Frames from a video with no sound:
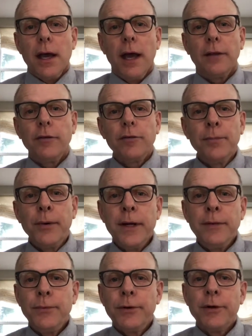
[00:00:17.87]
At this
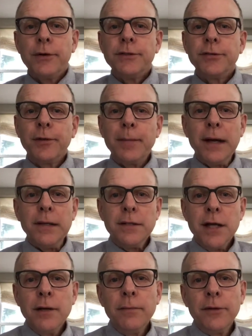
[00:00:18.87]
point, we're just about
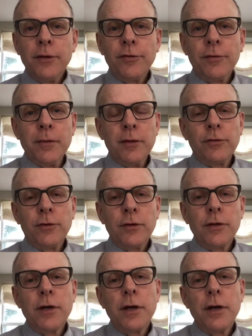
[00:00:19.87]
done with the semester.